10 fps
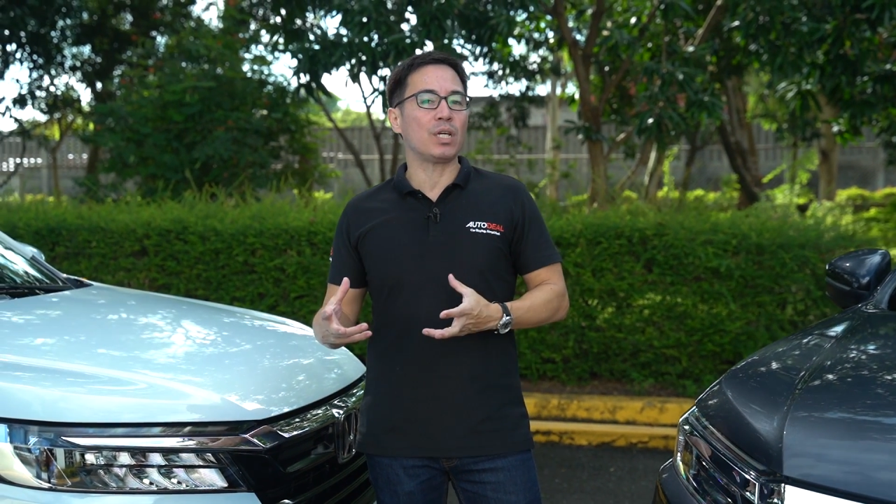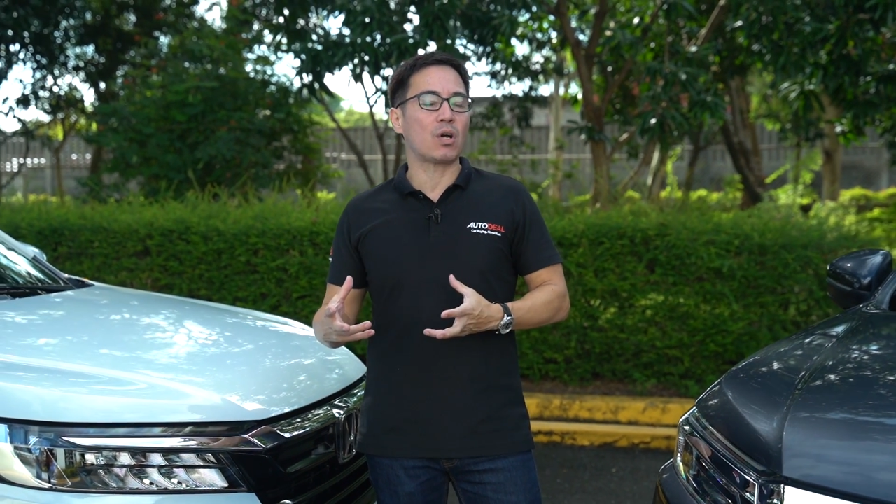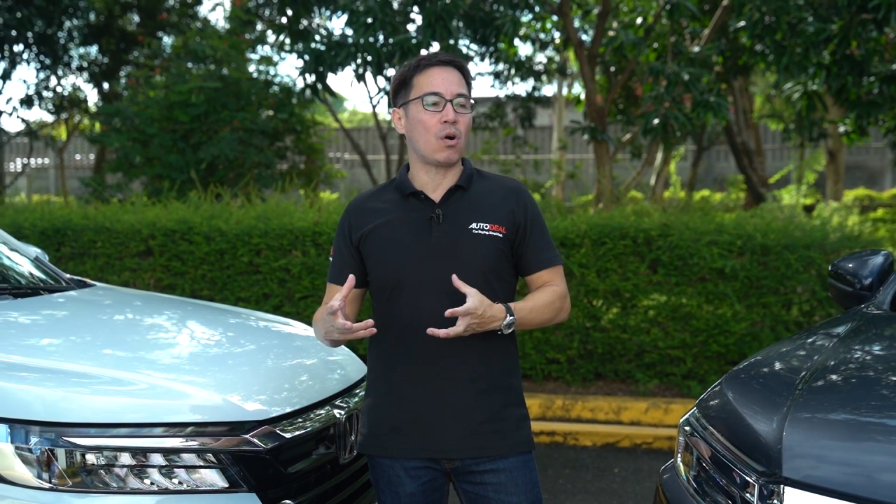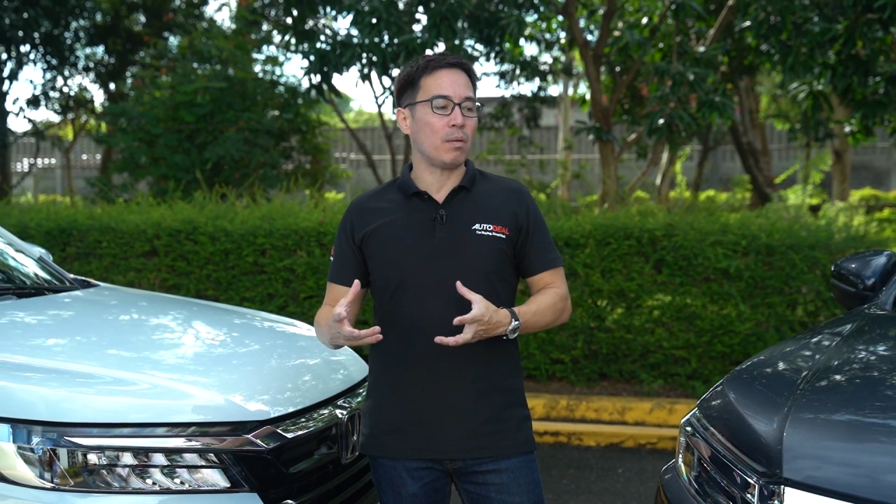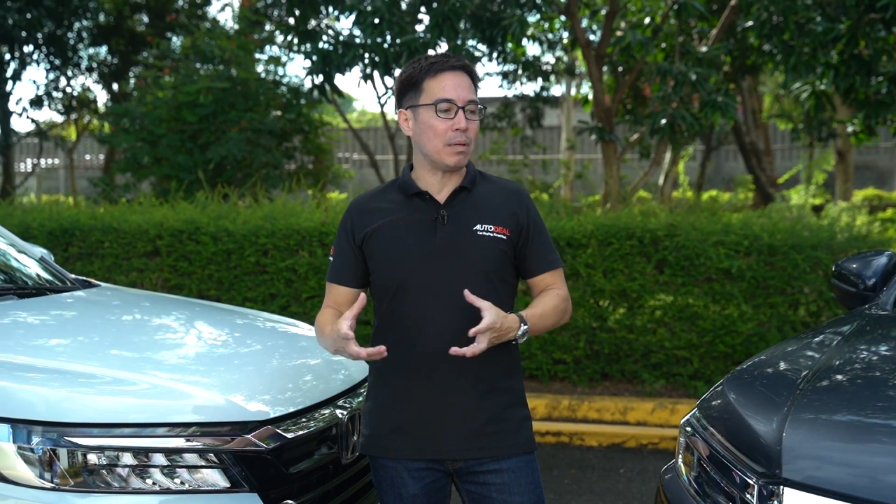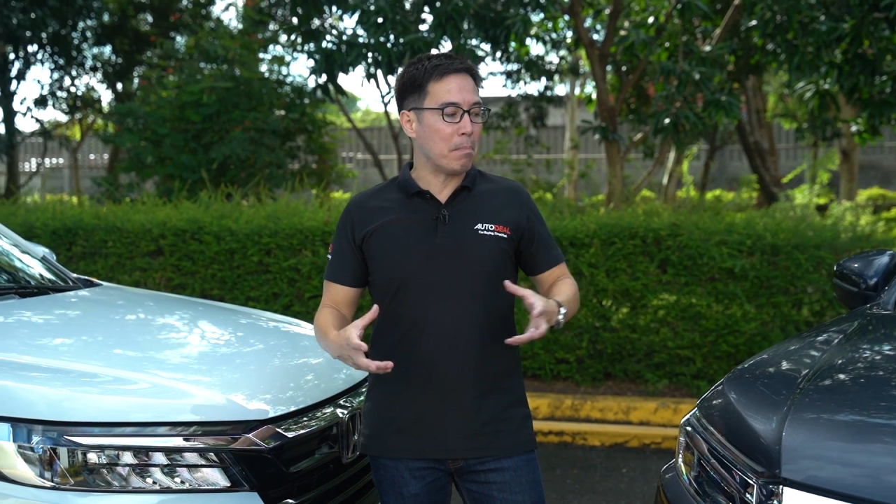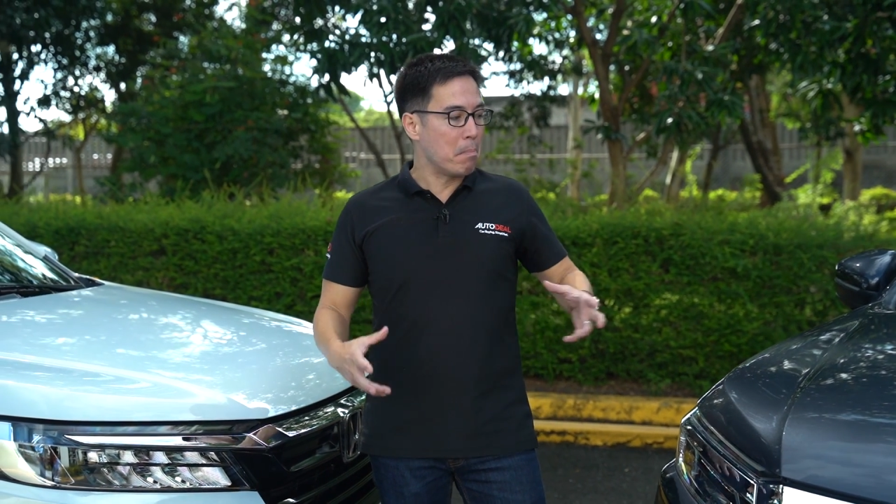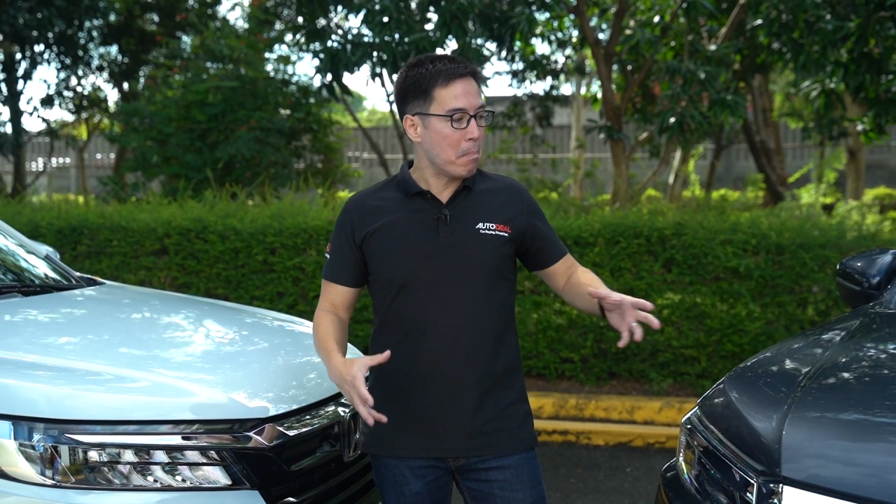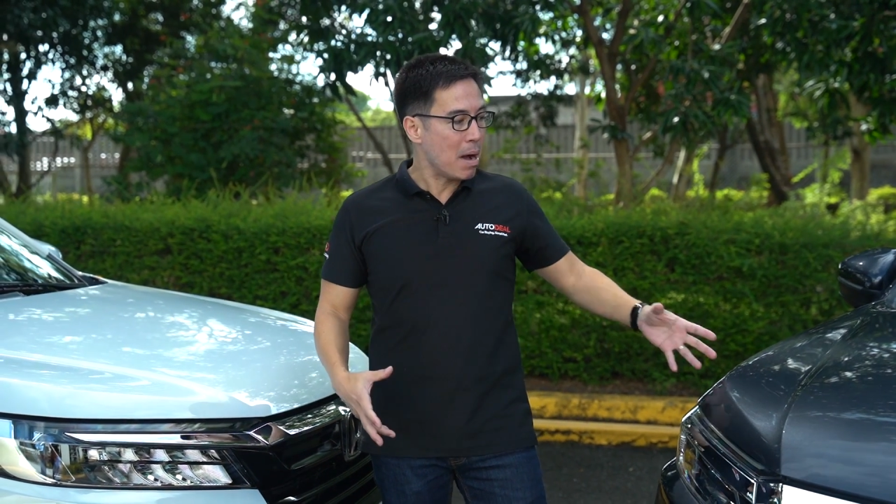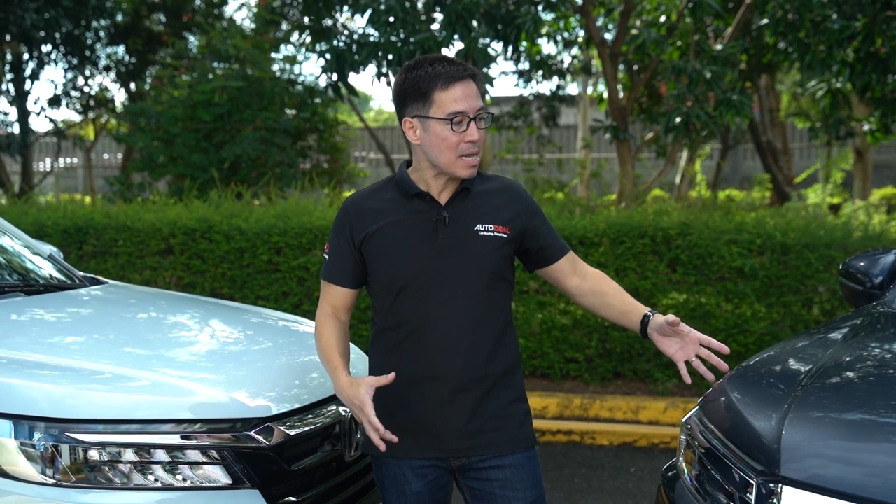economy
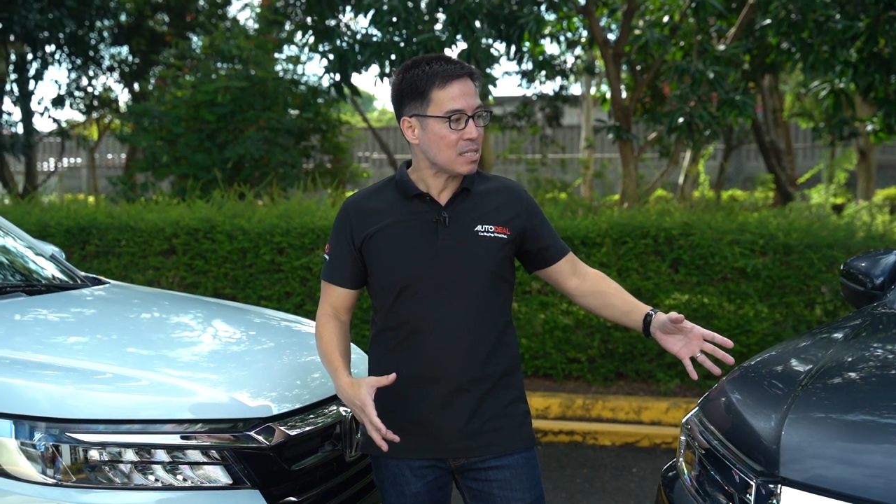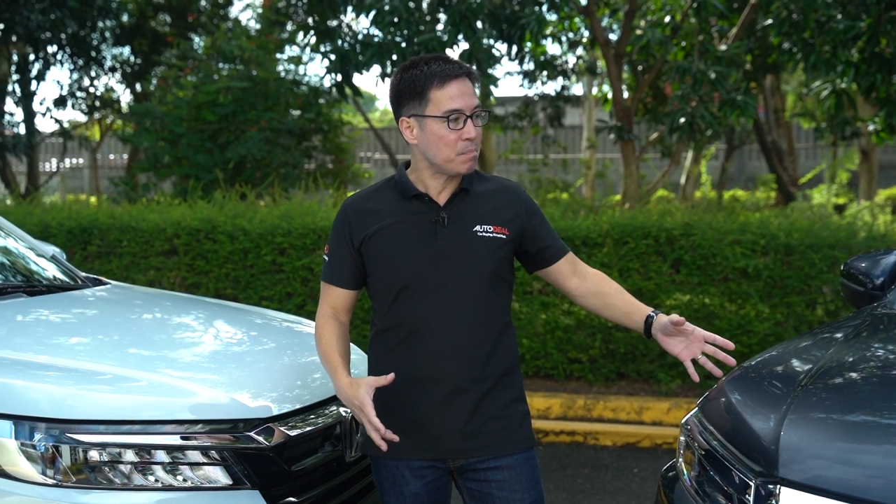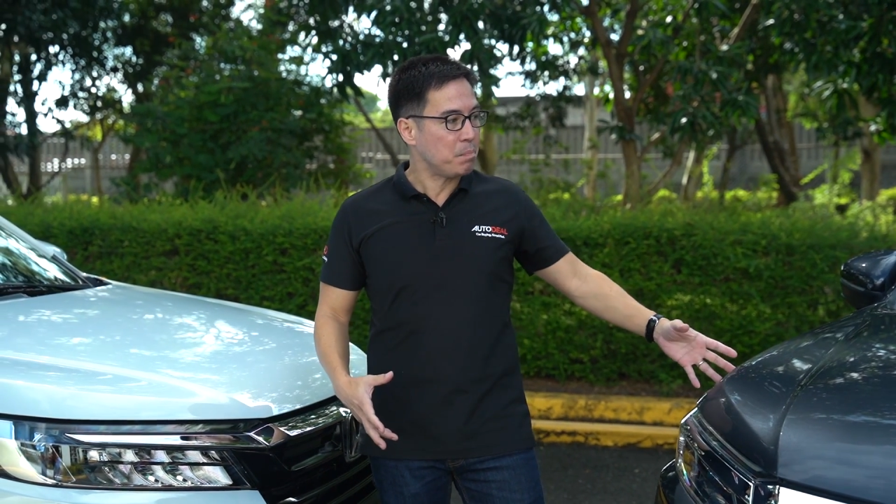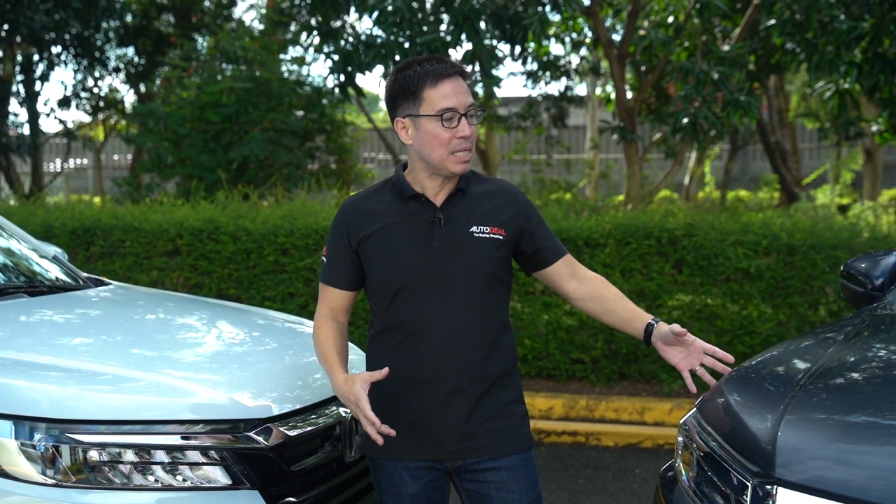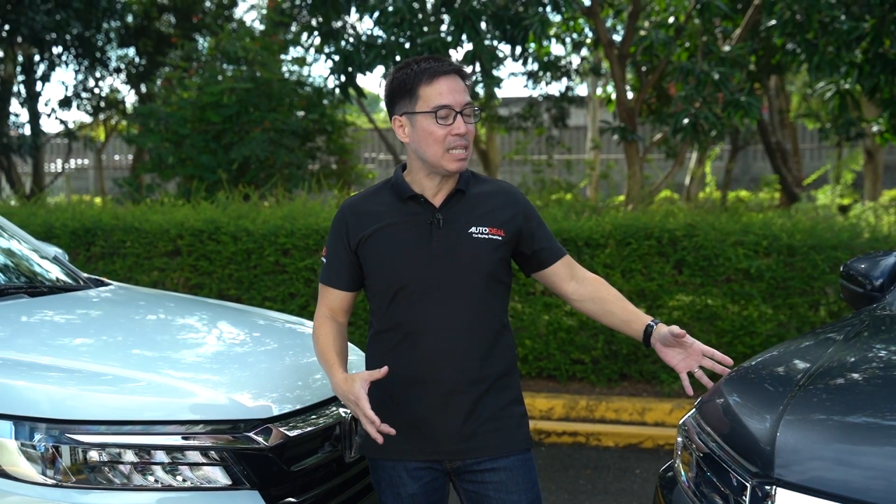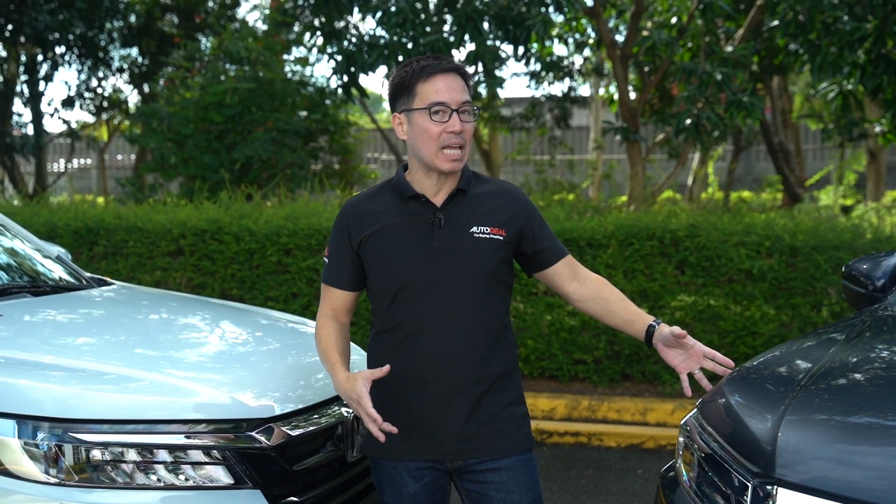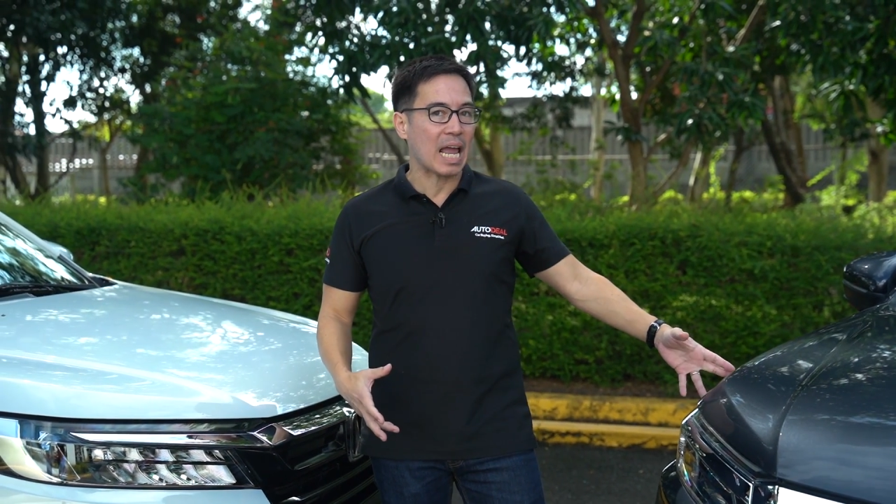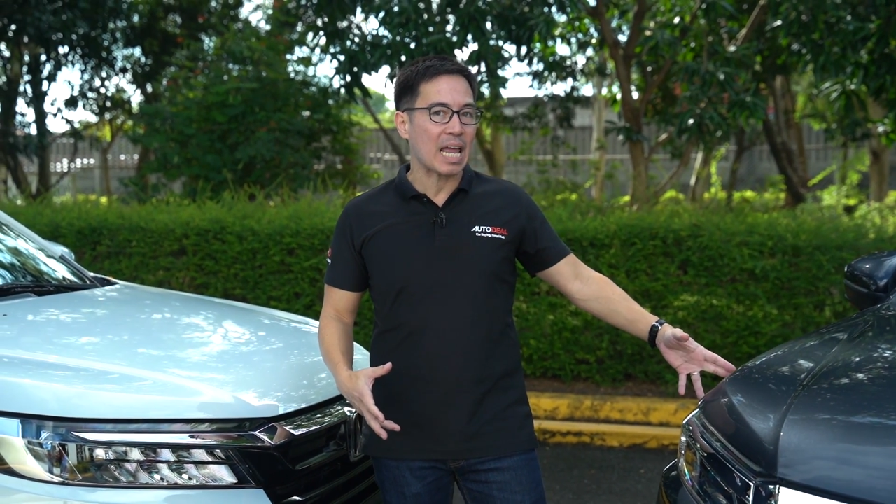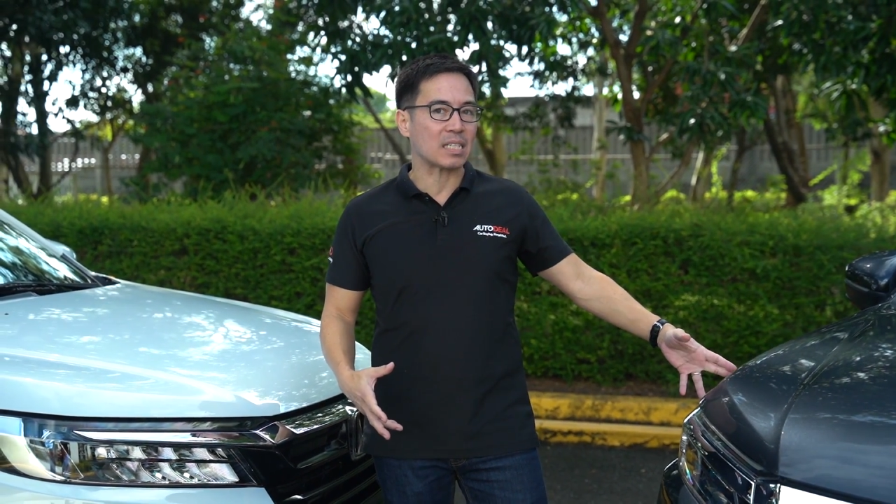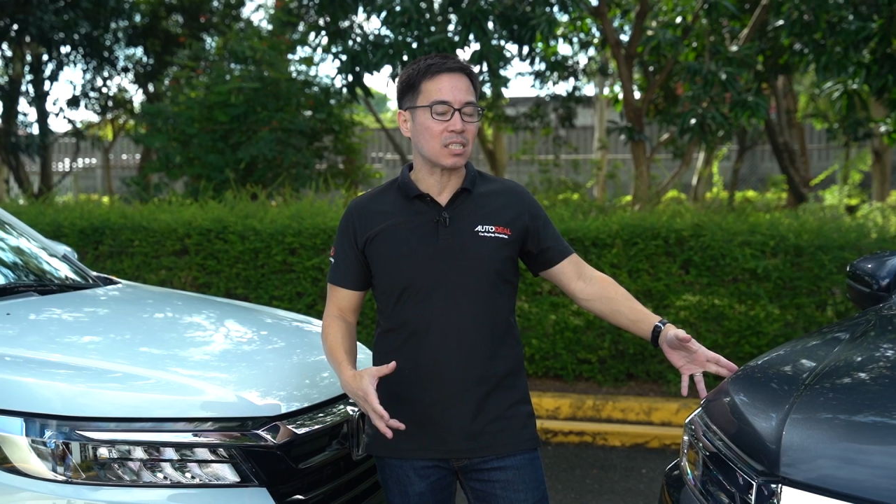must be the
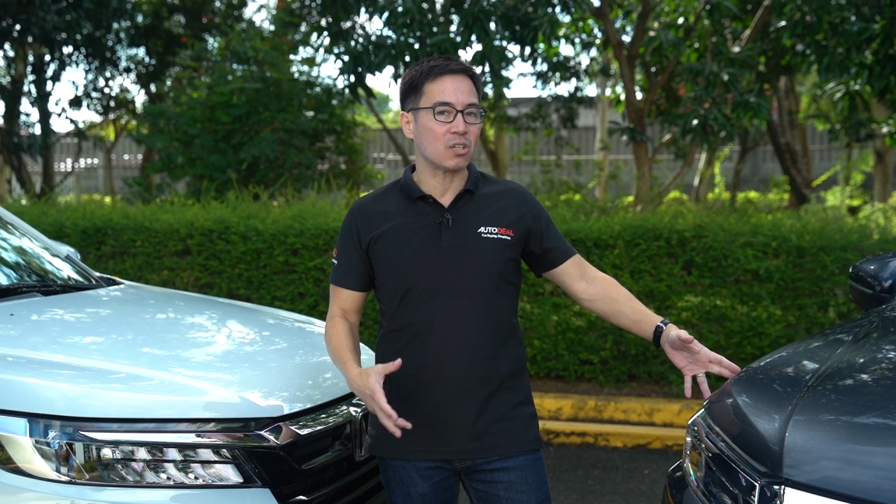S,